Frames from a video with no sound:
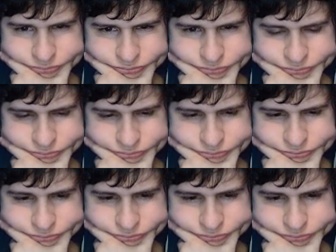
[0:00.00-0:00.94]

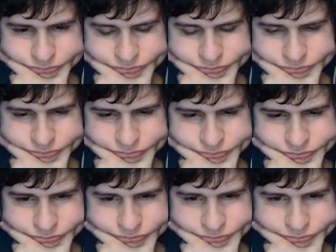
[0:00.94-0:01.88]

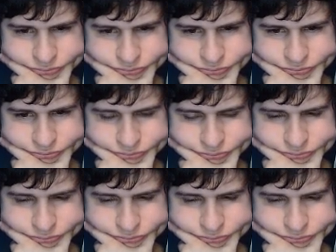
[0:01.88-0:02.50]
(silent)